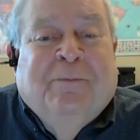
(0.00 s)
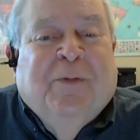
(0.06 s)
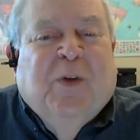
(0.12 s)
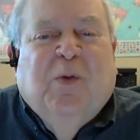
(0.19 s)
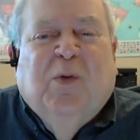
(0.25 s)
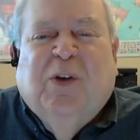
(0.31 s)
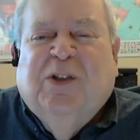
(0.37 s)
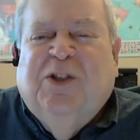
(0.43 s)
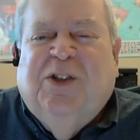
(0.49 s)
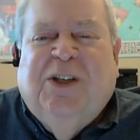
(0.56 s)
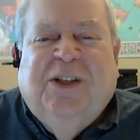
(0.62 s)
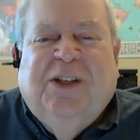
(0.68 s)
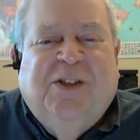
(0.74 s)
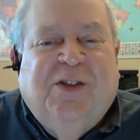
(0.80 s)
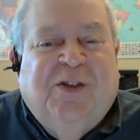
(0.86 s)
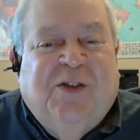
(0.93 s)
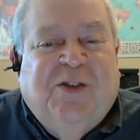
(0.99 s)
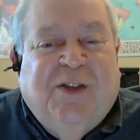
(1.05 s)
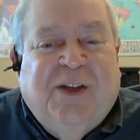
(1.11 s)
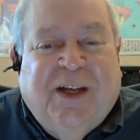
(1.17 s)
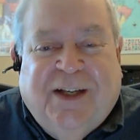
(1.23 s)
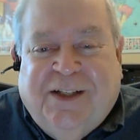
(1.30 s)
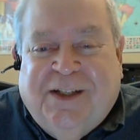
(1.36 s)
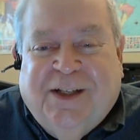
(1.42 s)
Well, she
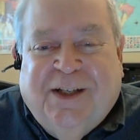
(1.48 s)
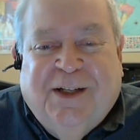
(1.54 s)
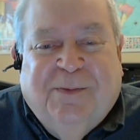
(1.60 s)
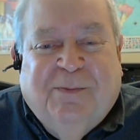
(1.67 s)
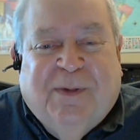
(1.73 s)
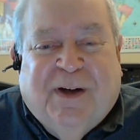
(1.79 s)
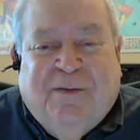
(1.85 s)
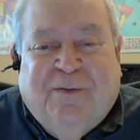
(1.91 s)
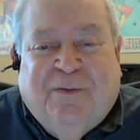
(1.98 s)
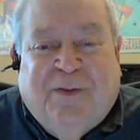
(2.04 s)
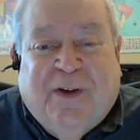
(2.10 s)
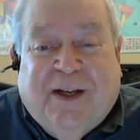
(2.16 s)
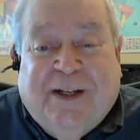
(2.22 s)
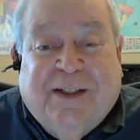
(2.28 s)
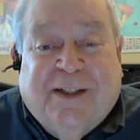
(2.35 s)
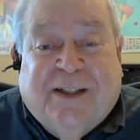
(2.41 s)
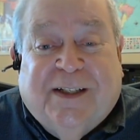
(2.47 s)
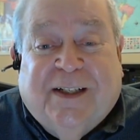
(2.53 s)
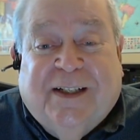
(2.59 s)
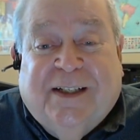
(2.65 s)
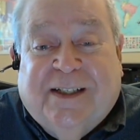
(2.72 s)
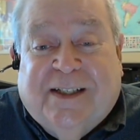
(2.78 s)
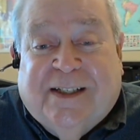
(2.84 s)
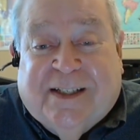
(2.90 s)
sticks it in my face
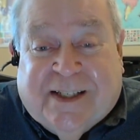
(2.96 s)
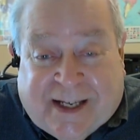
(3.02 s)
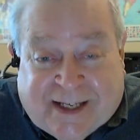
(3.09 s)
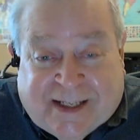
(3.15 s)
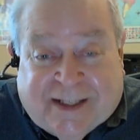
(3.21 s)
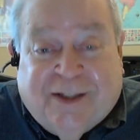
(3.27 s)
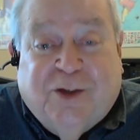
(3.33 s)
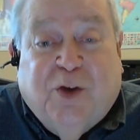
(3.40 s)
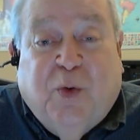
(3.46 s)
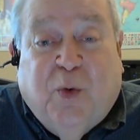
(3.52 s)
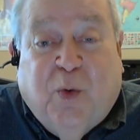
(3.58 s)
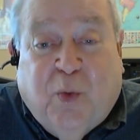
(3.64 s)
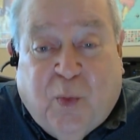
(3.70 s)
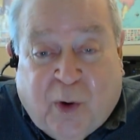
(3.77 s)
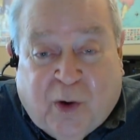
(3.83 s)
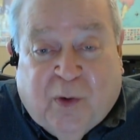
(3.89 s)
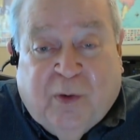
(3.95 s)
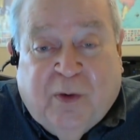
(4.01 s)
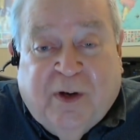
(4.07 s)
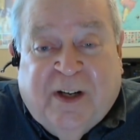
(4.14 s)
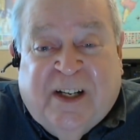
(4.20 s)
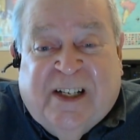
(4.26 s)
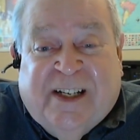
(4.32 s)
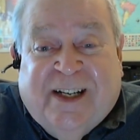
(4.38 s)
and says, quote,
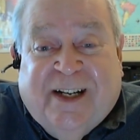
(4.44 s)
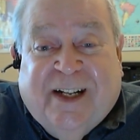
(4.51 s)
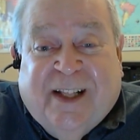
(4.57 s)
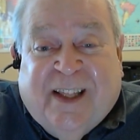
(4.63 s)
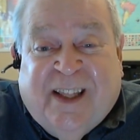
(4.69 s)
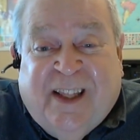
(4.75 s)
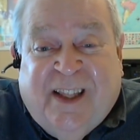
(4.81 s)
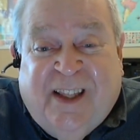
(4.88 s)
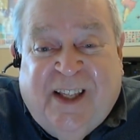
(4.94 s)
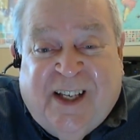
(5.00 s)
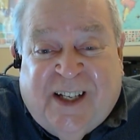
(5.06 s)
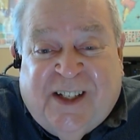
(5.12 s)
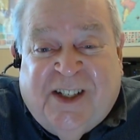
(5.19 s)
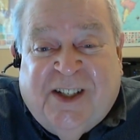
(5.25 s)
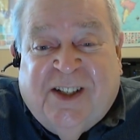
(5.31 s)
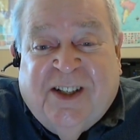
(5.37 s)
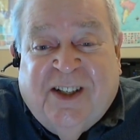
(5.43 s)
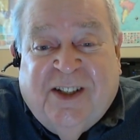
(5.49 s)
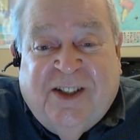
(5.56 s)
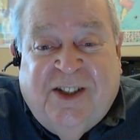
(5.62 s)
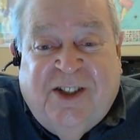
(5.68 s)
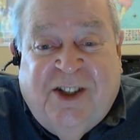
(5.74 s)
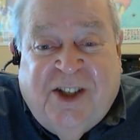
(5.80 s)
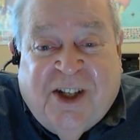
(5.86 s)

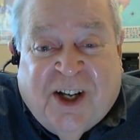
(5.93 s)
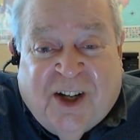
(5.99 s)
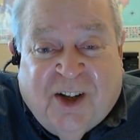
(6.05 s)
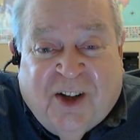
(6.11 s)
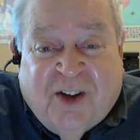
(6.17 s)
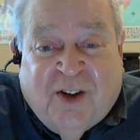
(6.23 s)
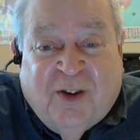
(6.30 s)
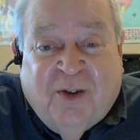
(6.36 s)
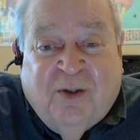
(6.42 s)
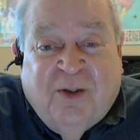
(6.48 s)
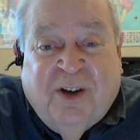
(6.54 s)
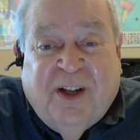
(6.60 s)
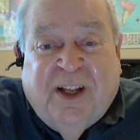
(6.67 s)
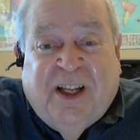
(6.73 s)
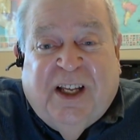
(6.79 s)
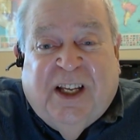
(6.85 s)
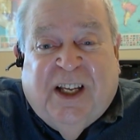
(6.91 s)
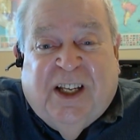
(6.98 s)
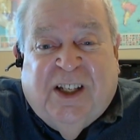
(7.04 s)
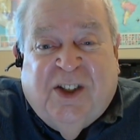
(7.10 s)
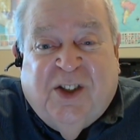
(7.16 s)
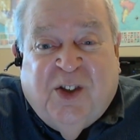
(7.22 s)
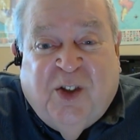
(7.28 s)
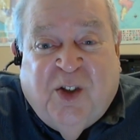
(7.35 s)
"This Jell-O
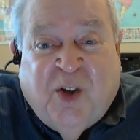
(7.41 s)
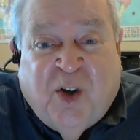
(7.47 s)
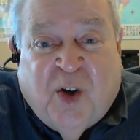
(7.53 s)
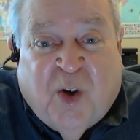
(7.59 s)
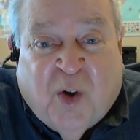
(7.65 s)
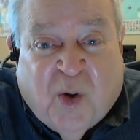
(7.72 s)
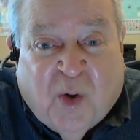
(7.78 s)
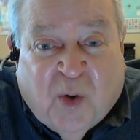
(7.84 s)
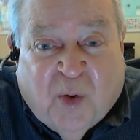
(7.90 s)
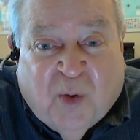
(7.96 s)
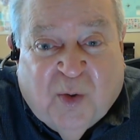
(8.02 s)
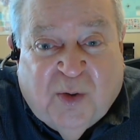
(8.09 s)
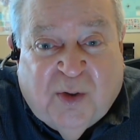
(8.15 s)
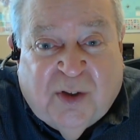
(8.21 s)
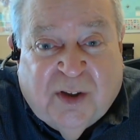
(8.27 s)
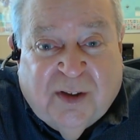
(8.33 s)
is cold."